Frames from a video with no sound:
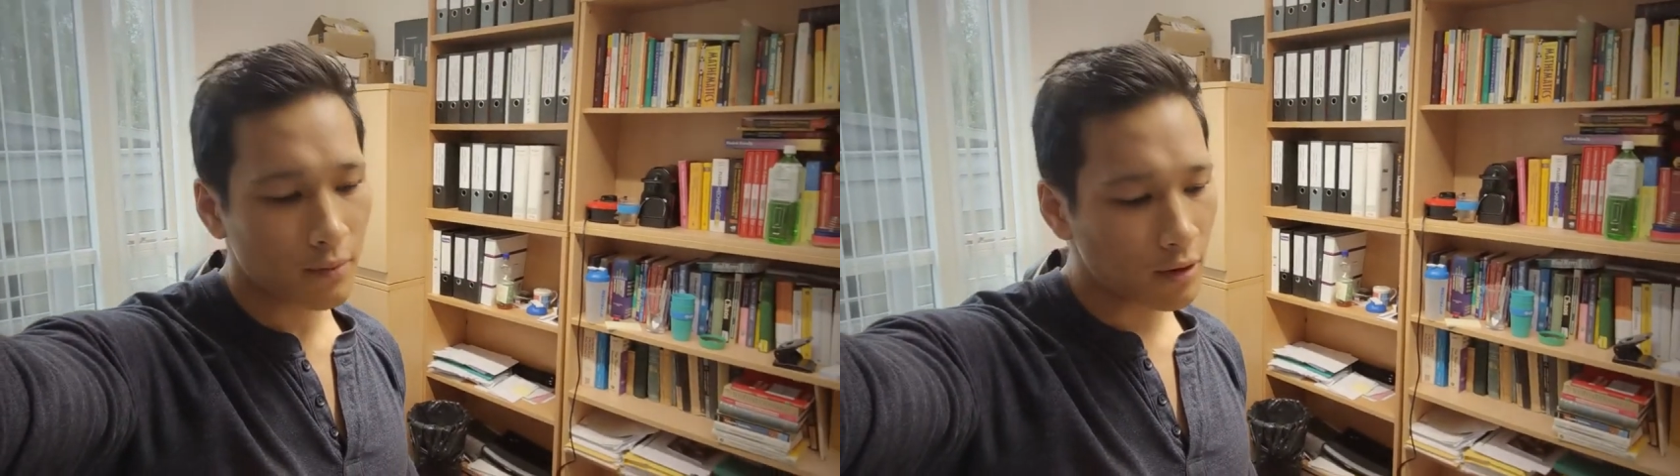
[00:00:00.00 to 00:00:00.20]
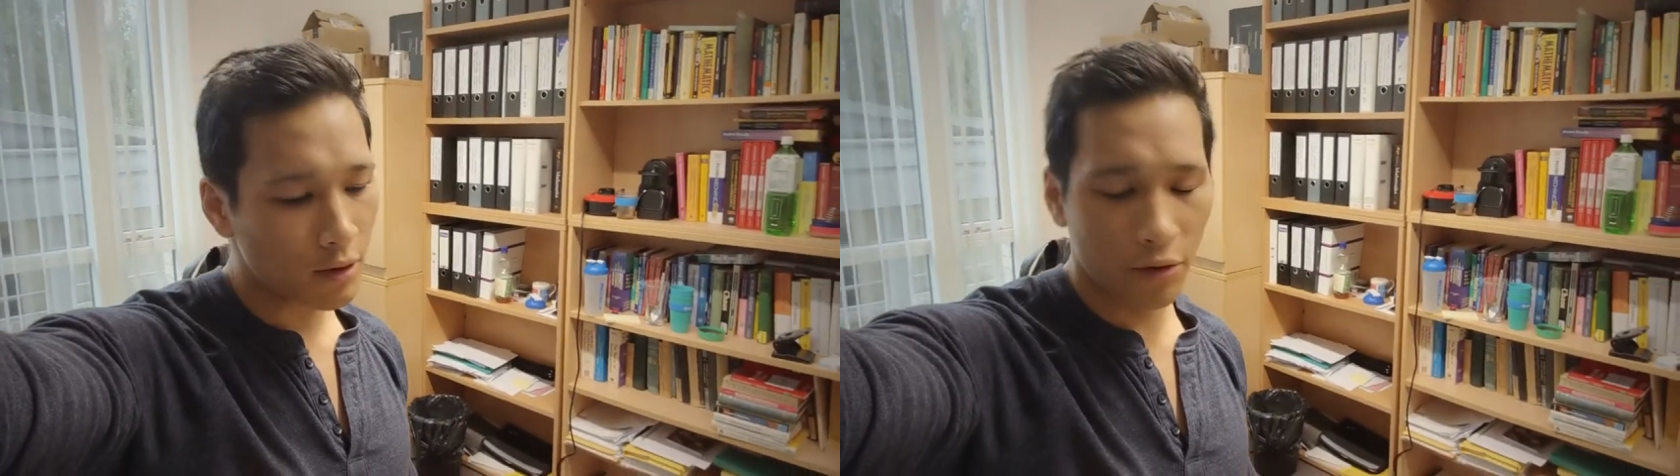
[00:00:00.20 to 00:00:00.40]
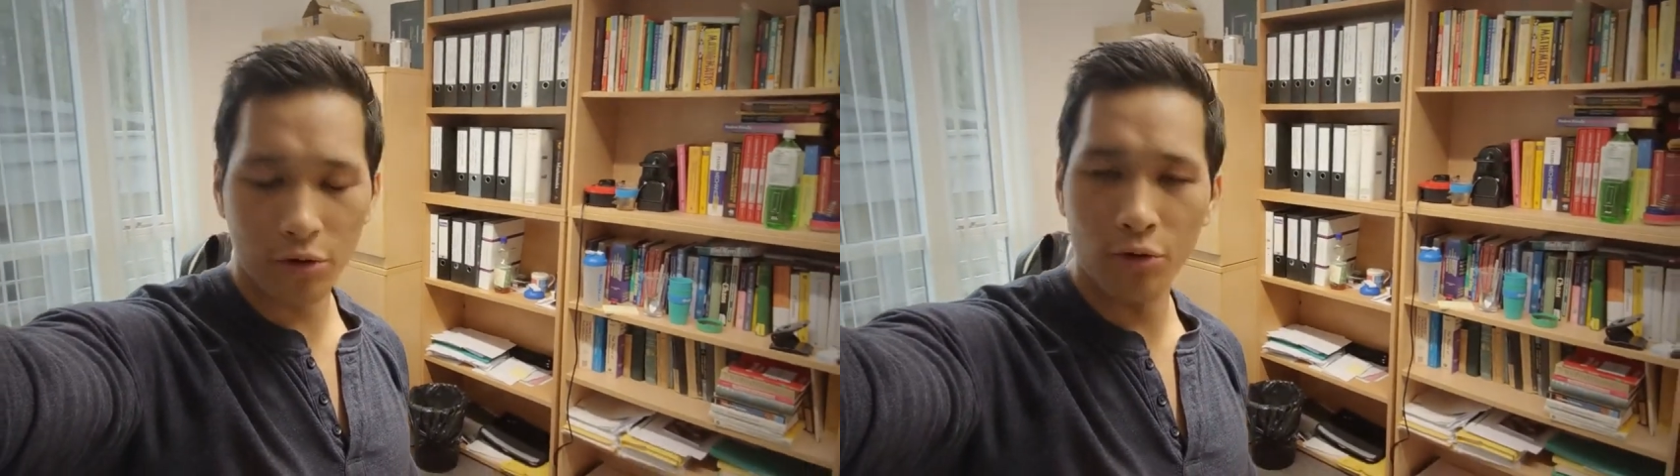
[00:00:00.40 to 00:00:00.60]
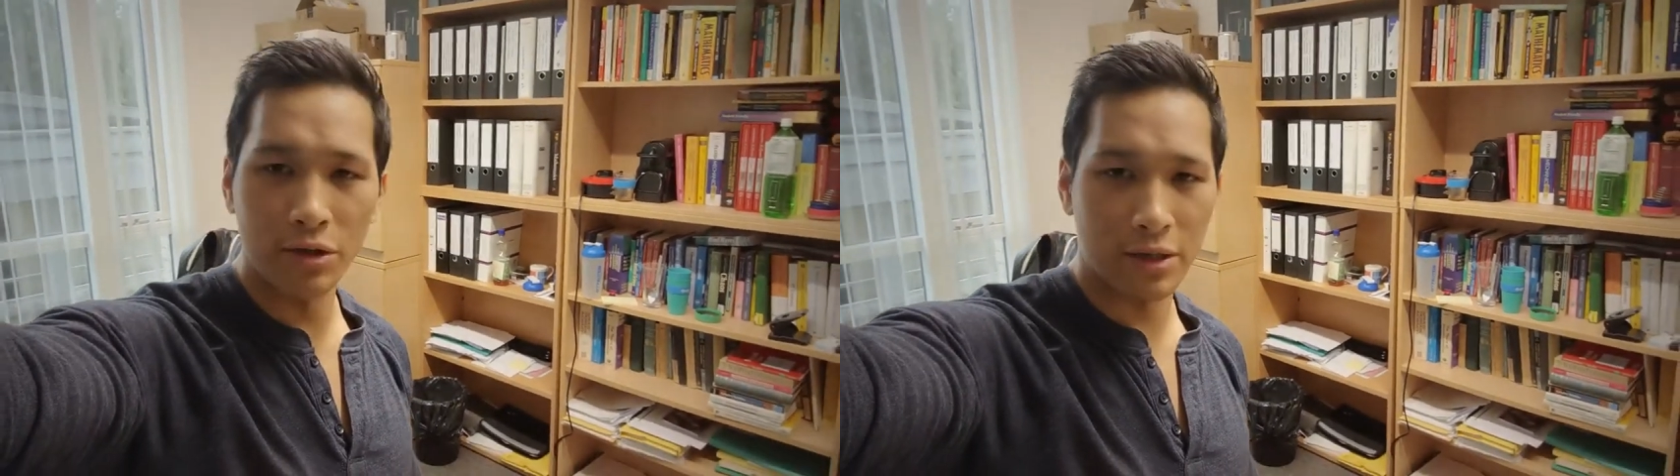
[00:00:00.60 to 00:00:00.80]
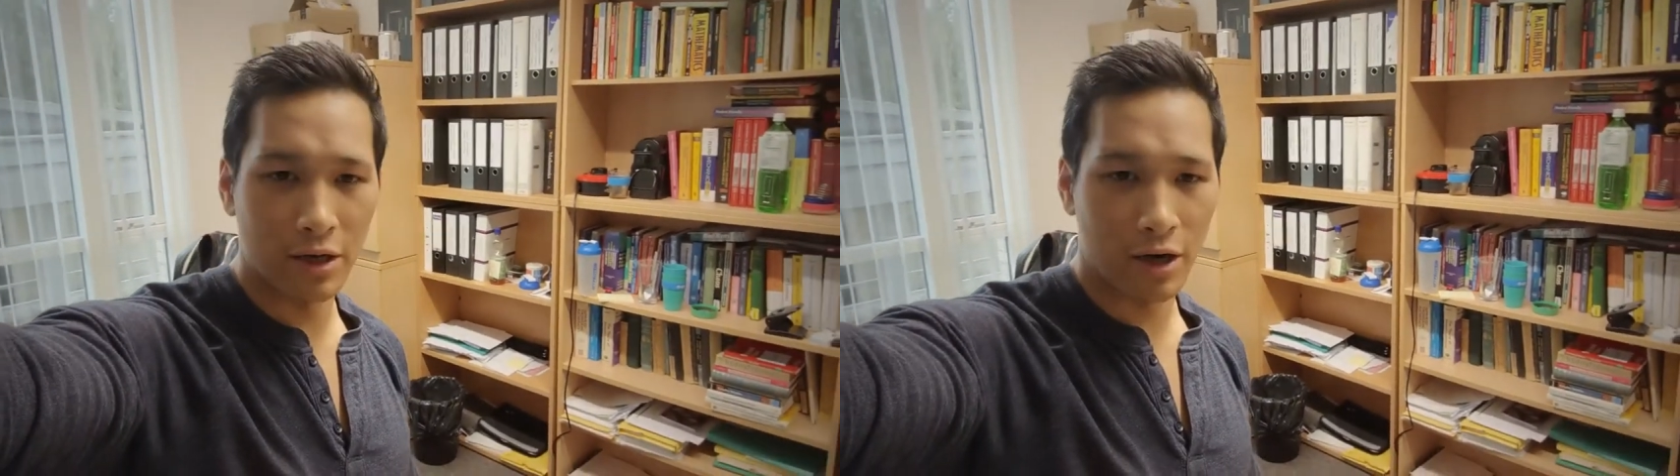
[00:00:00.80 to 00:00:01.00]
through
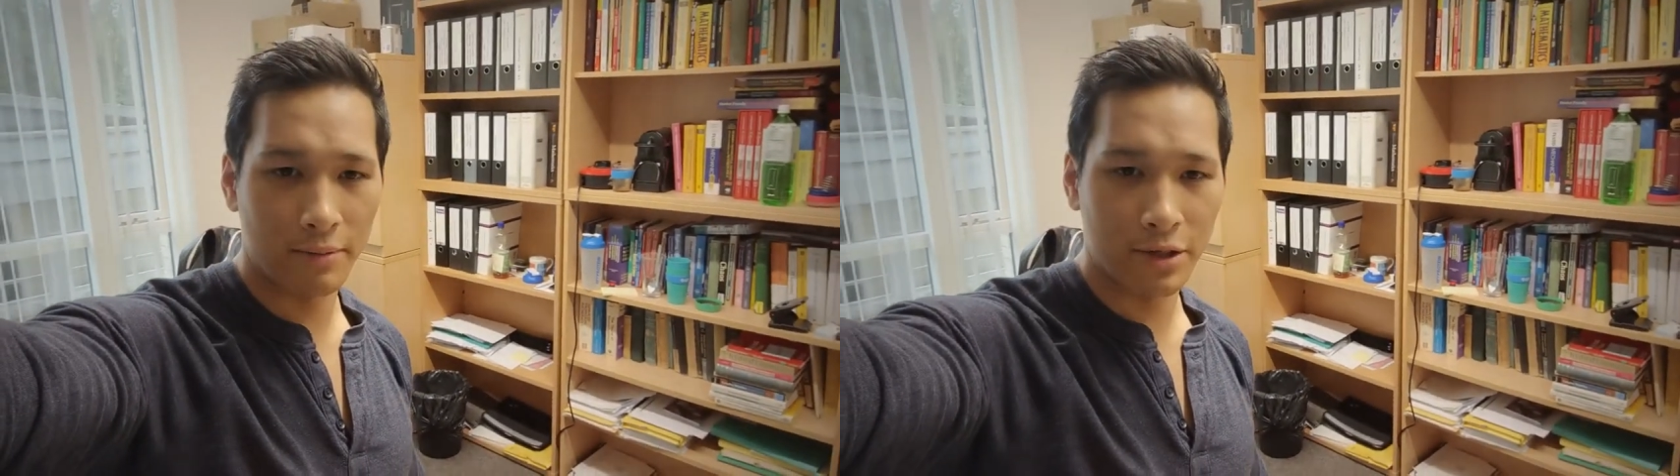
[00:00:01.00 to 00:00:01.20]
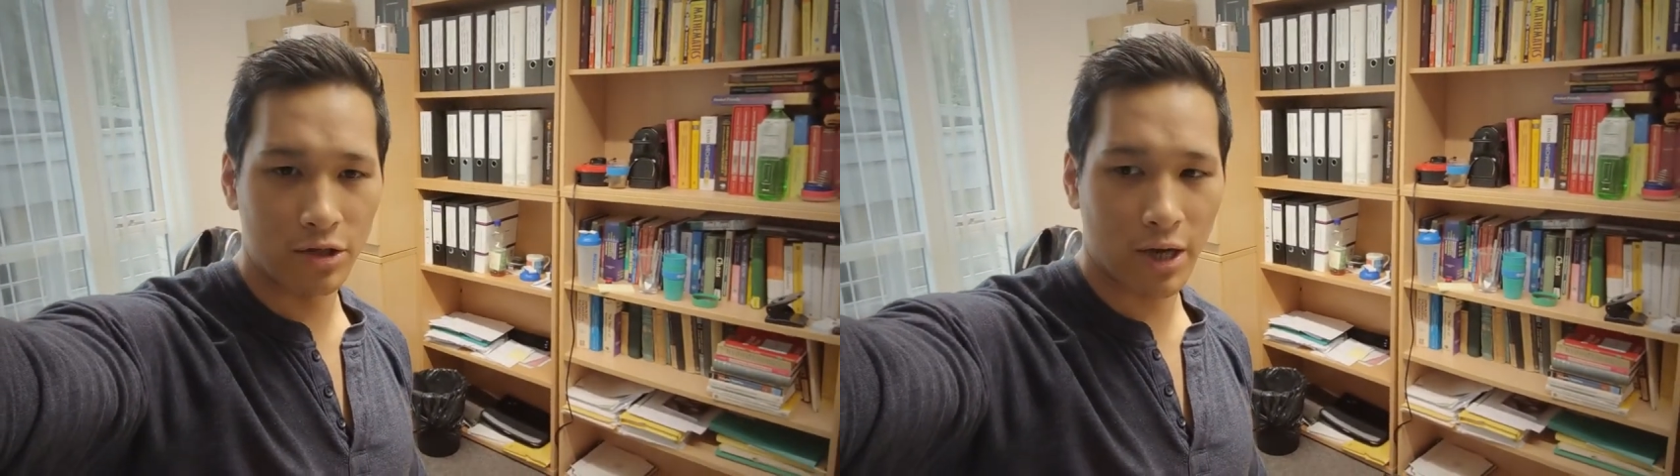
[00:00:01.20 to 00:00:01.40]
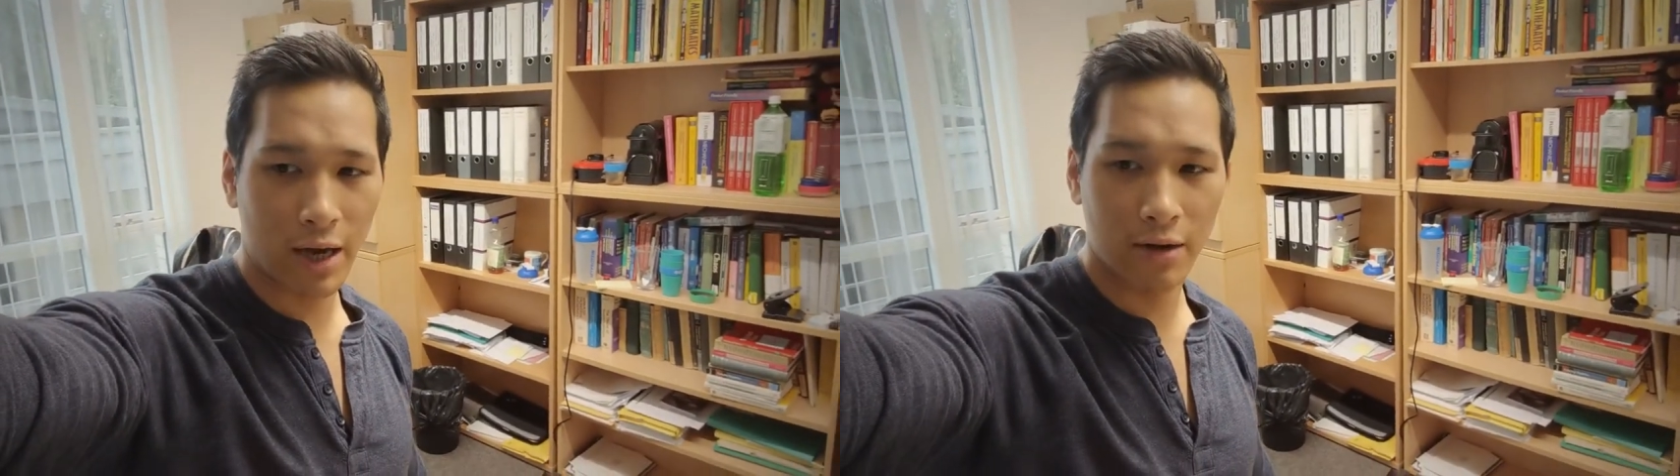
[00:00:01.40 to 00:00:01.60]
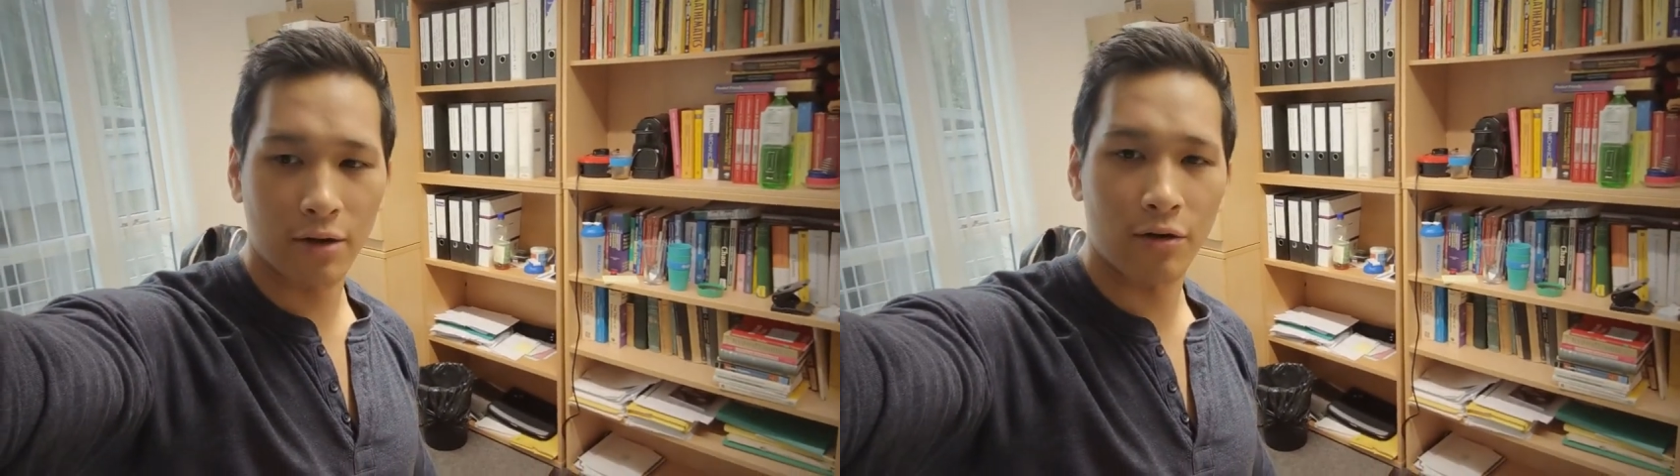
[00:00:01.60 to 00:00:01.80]
this anonymous chat,